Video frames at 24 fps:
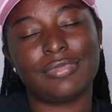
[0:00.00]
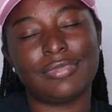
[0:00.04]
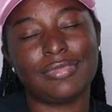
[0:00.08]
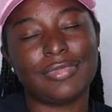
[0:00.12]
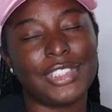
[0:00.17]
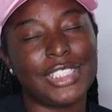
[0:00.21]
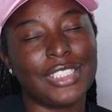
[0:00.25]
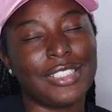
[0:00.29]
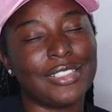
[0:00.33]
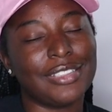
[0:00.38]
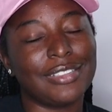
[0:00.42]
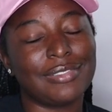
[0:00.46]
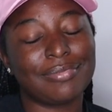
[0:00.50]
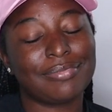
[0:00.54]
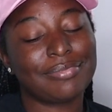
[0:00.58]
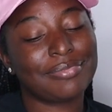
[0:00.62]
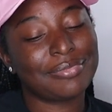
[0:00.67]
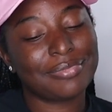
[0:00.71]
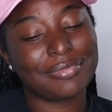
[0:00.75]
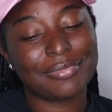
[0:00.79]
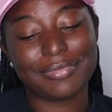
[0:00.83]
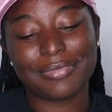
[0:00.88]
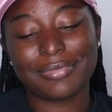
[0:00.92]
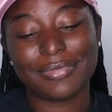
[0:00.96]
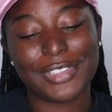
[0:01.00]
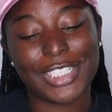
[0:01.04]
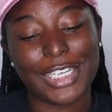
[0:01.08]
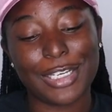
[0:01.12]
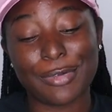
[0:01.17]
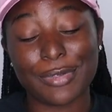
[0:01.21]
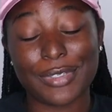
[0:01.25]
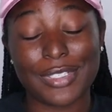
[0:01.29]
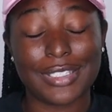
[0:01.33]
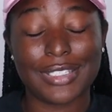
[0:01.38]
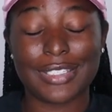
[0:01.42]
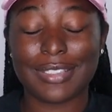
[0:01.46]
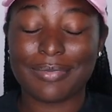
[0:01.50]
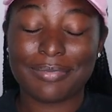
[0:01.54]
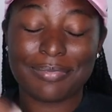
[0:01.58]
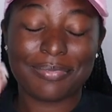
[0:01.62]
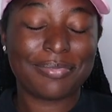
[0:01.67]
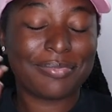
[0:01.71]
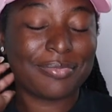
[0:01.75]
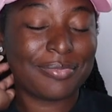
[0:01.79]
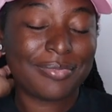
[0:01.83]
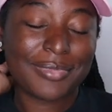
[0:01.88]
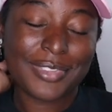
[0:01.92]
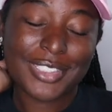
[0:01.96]
yeah, that was
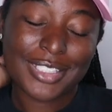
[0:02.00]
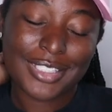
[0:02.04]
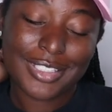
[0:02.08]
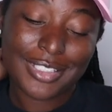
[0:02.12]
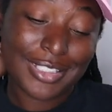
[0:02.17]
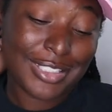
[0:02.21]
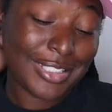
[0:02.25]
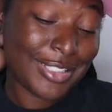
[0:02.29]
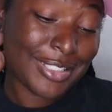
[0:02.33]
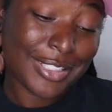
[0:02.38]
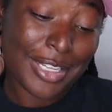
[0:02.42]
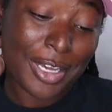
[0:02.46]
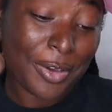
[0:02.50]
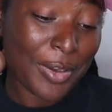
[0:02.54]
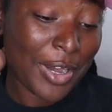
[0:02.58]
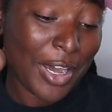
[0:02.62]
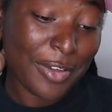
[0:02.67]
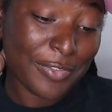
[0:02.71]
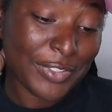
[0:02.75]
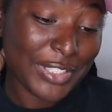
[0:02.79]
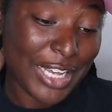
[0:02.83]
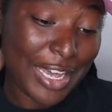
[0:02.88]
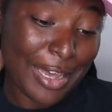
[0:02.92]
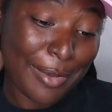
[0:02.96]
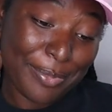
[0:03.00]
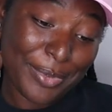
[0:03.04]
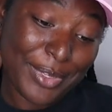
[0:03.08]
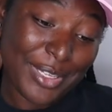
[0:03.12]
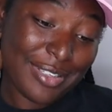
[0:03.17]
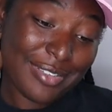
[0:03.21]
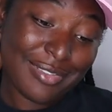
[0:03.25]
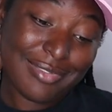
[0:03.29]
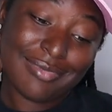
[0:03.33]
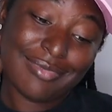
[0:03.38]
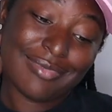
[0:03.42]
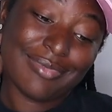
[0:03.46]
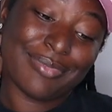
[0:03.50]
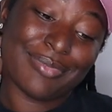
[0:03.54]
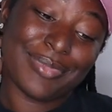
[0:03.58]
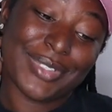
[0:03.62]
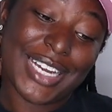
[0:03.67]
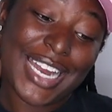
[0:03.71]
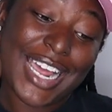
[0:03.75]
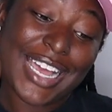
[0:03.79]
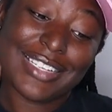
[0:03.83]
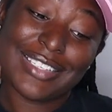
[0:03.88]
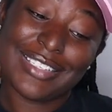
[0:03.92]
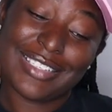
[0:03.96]
so off topic, but
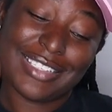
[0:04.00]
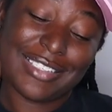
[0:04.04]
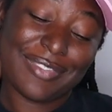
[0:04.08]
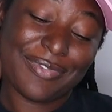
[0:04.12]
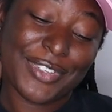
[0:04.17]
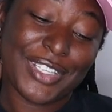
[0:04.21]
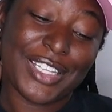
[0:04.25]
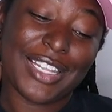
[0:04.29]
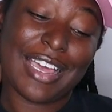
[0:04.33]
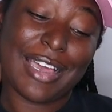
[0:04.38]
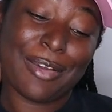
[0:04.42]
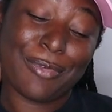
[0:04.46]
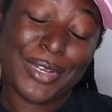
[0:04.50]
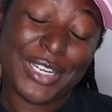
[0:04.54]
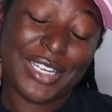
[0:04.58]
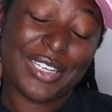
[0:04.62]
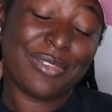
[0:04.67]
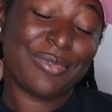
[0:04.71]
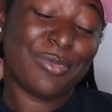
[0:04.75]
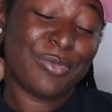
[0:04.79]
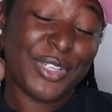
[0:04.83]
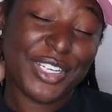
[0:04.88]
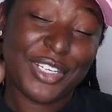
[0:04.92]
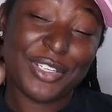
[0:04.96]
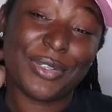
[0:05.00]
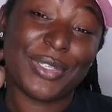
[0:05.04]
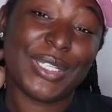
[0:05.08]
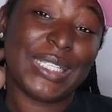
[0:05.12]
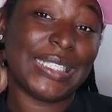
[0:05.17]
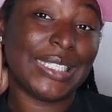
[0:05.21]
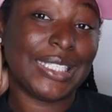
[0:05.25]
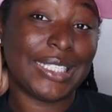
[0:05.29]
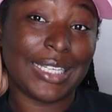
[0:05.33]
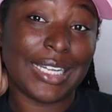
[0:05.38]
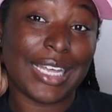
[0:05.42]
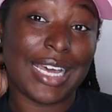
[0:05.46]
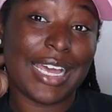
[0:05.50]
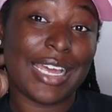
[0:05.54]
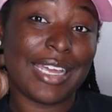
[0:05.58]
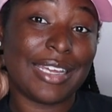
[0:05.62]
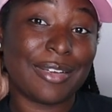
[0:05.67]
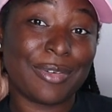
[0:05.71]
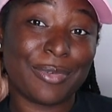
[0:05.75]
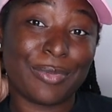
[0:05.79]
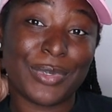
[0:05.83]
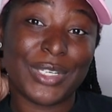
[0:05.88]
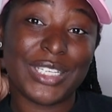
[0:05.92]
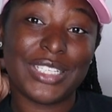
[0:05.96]
I just feel like we, we do that a lot.
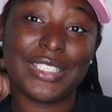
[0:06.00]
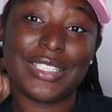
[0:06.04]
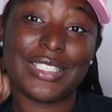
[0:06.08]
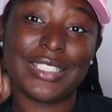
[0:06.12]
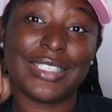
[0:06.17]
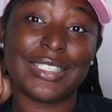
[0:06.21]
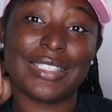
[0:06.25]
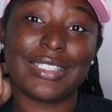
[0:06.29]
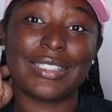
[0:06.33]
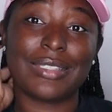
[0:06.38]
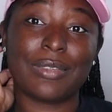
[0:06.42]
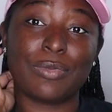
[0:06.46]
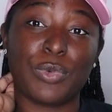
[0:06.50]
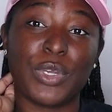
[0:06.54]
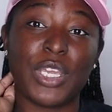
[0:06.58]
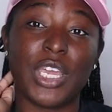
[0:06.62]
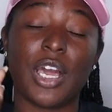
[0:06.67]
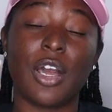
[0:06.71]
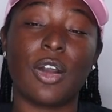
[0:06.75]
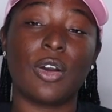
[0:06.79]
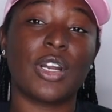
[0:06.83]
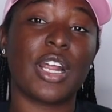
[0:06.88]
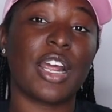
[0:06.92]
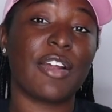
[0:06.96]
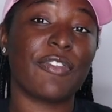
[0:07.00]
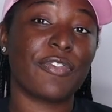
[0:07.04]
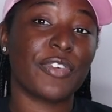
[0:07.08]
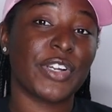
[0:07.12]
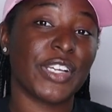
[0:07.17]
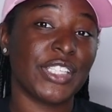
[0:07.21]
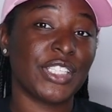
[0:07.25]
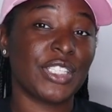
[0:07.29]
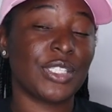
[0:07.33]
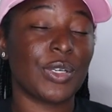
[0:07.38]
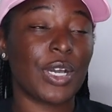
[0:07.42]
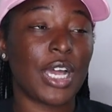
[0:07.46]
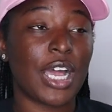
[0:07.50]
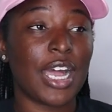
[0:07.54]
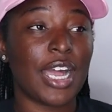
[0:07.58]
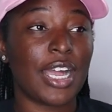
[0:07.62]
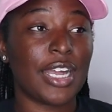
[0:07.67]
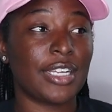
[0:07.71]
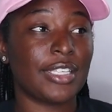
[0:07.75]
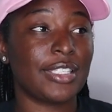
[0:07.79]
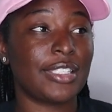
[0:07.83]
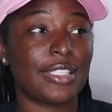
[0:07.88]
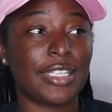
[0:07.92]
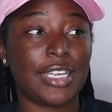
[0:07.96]
We just, we hold our friends to a
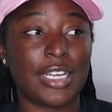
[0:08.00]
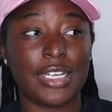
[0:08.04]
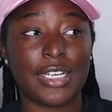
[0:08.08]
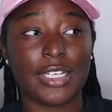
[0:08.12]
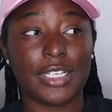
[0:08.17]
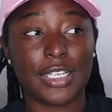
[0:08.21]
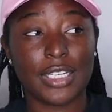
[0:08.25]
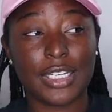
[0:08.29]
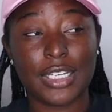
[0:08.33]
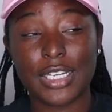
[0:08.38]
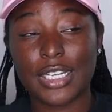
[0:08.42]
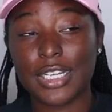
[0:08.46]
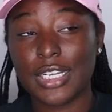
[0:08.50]
higher standard.